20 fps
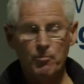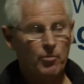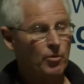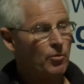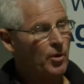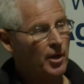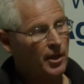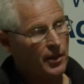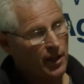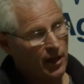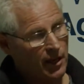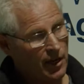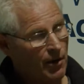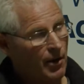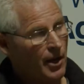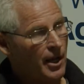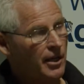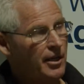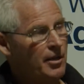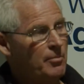We can then go
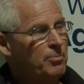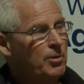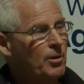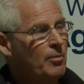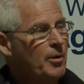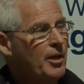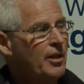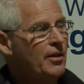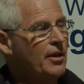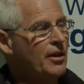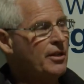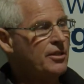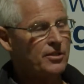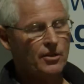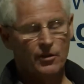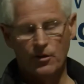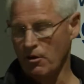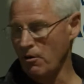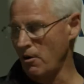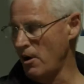out and implement those
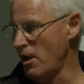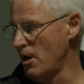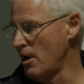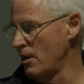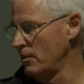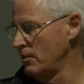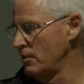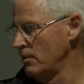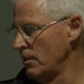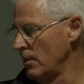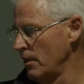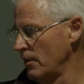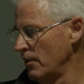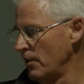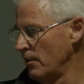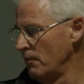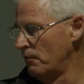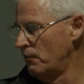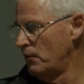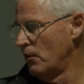on the ground, and
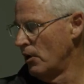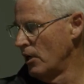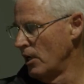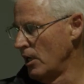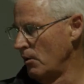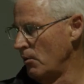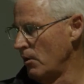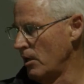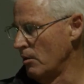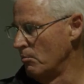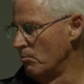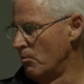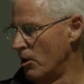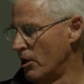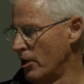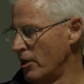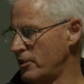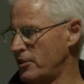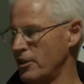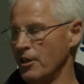then finally we can
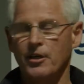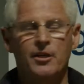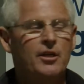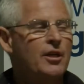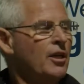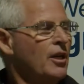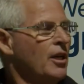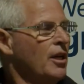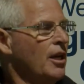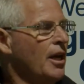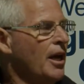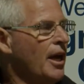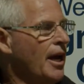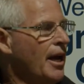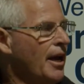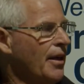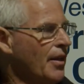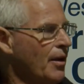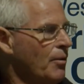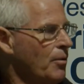monitor
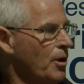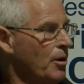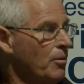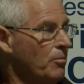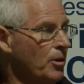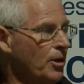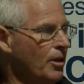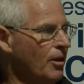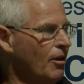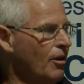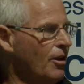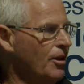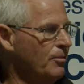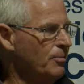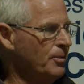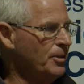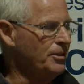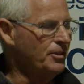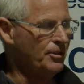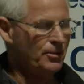how they went. We learn,
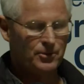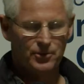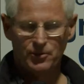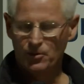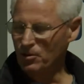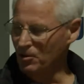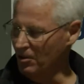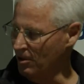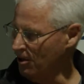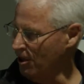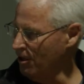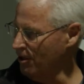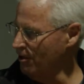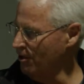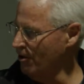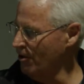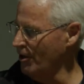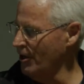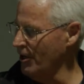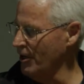we do a lot of
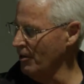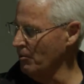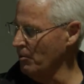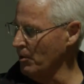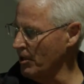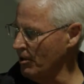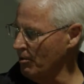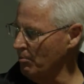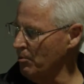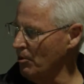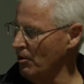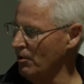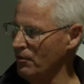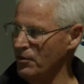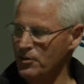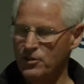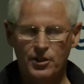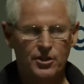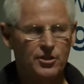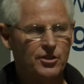learning, and we can improve the
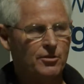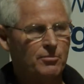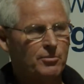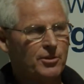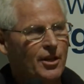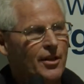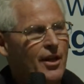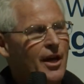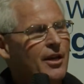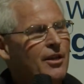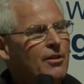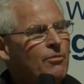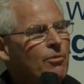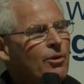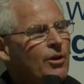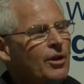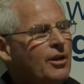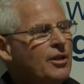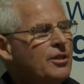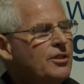system. So that
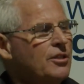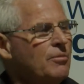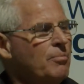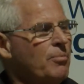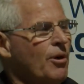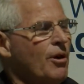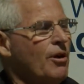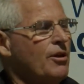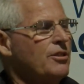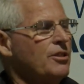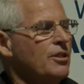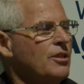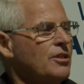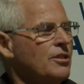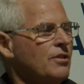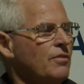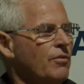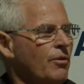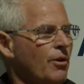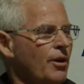really is the process
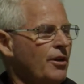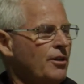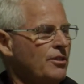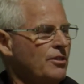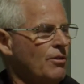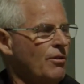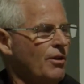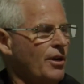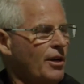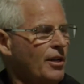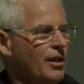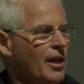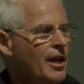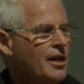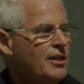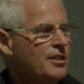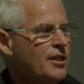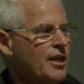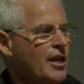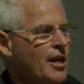of redesigning
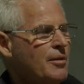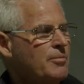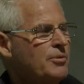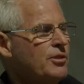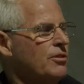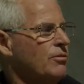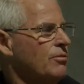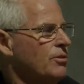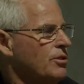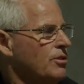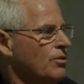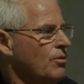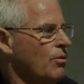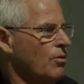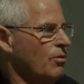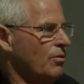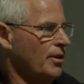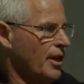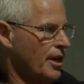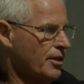landscapes to
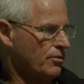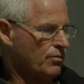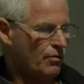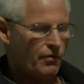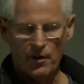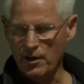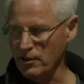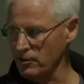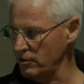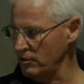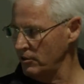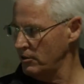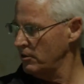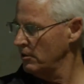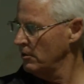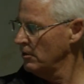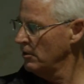restore natural functions.